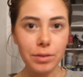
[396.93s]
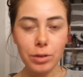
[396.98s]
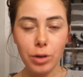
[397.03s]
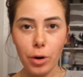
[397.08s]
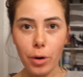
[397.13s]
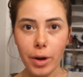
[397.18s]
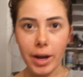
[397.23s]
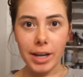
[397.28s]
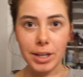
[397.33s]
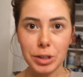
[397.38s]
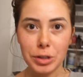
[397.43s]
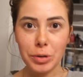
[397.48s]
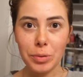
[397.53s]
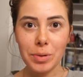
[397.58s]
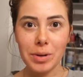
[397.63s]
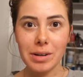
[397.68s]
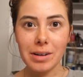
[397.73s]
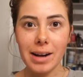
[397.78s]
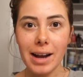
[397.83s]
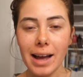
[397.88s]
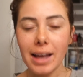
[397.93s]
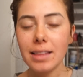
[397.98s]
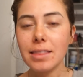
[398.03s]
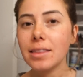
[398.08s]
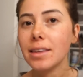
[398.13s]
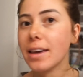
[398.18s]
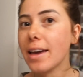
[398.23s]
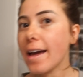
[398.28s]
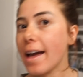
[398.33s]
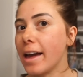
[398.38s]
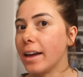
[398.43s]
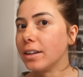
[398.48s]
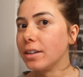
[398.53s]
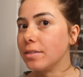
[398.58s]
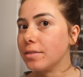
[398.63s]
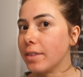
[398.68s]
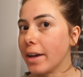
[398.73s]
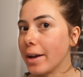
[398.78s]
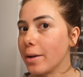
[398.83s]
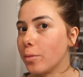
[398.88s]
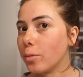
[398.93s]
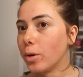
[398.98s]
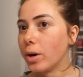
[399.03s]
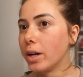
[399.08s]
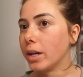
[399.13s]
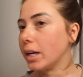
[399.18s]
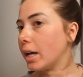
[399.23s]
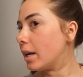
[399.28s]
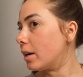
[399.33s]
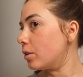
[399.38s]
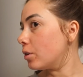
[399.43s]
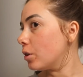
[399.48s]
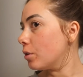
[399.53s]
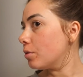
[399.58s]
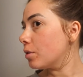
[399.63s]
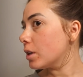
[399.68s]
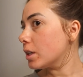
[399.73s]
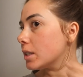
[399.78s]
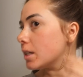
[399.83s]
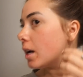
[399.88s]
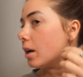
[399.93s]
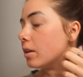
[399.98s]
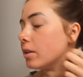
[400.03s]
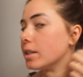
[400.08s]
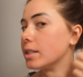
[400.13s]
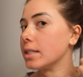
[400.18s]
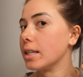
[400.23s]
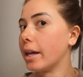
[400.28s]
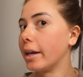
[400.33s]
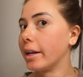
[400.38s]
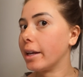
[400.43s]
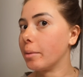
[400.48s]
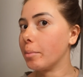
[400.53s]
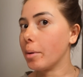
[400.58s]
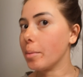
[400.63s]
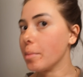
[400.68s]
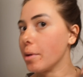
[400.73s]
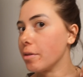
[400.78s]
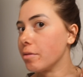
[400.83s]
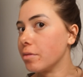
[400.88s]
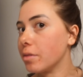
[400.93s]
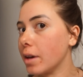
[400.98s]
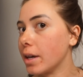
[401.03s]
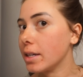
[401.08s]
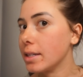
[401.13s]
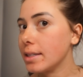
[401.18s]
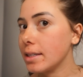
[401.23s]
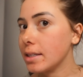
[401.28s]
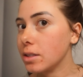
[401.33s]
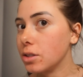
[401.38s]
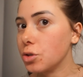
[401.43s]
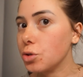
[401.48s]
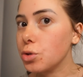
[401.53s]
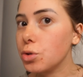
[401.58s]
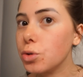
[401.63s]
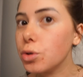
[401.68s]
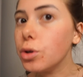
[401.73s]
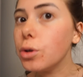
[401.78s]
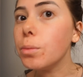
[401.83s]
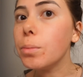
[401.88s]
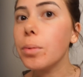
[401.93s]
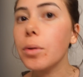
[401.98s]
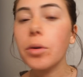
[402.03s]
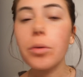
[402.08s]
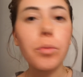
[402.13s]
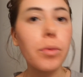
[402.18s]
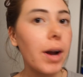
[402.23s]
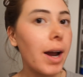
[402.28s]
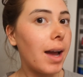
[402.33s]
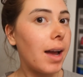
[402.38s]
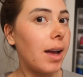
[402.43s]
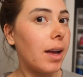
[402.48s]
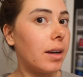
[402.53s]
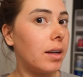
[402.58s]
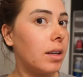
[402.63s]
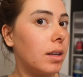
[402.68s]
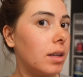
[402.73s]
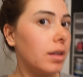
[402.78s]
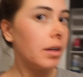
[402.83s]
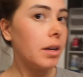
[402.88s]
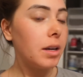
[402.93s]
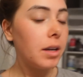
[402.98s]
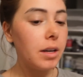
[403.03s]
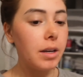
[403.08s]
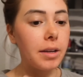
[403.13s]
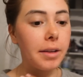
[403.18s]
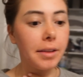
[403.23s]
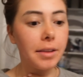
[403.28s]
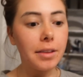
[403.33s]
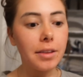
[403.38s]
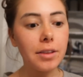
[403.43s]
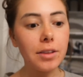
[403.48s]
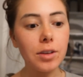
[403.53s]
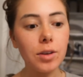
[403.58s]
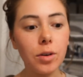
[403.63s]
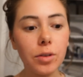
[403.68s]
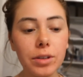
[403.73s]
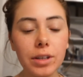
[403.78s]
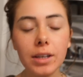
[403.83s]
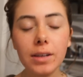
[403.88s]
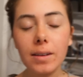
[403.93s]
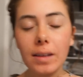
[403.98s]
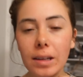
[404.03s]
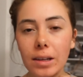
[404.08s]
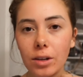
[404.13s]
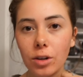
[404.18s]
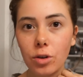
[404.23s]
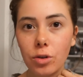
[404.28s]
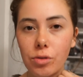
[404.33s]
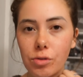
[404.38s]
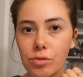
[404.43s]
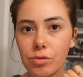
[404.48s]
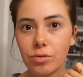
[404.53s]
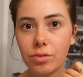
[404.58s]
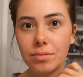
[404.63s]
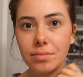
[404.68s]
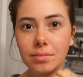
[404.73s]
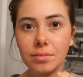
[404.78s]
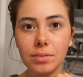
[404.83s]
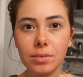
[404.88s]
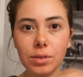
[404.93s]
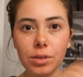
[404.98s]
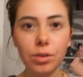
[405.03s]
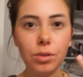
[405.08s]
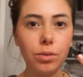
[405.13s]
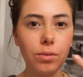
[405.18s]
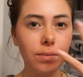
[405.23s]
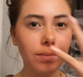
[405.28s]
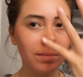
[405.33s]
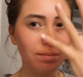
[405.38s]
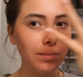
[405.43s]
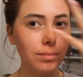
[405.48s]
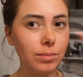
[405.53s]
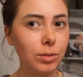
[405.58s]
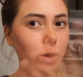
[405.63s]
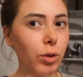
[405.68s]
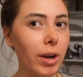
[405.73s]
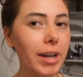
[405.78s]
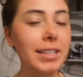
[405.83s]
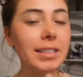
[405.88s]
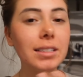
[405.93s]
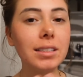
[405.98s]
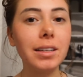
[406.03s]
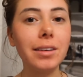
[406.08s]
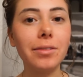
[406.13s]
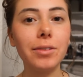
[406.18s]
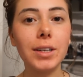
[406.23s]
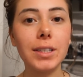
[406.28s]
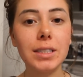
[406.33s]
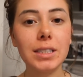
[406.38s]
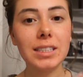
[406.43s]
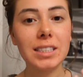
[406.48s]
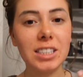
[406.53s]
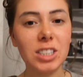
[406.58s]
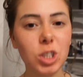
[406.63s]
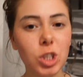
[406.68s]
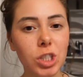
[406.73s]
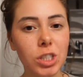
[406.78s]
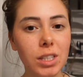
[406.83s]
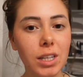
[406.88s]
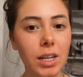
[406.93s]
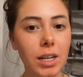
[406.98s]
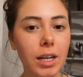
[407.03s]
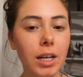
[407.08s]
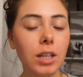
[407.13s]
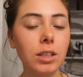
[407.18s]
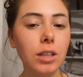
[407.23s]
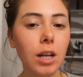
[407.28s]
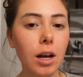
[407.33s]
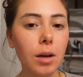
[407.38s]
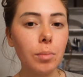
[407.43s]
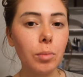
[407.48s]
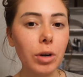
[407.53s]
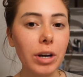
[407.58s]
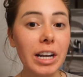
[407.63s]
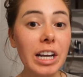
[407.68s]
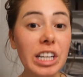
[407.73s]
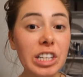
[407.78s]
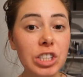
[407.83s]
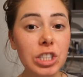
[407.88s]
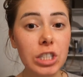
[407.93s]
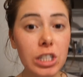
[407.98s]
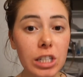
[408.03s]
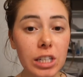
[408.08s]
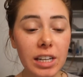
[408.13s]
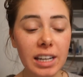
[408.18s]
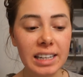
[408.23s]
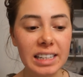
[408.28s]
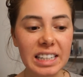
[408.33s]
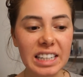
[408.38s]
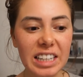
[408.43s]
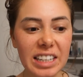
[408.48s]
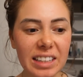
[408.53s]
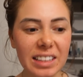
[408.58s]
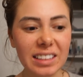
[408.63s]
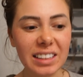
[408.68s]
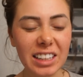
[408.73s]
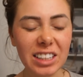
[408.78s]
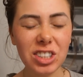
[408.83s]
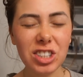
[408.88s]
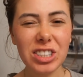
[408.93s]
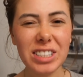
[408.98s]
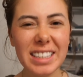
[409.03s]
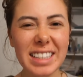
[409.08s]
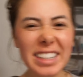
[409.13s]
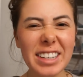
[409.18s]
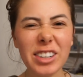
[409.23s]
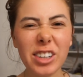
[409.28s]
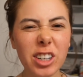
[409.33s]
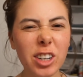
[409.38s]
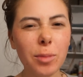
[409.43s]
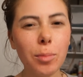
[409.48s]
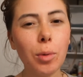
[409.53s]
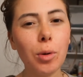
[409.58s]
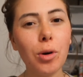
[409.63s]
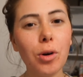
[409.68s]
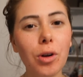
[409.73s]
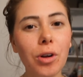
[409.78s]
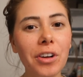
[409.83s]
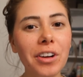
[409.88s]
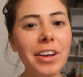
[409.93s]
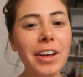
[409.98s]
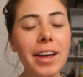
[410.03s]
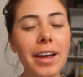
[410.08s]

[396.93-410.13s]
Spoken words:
Okay, so we are at the end of night 1. I don't know if you can tell in this lighting, but my face is super red. The only crazy difference is it's just getting a lot more itchy and like just irritable,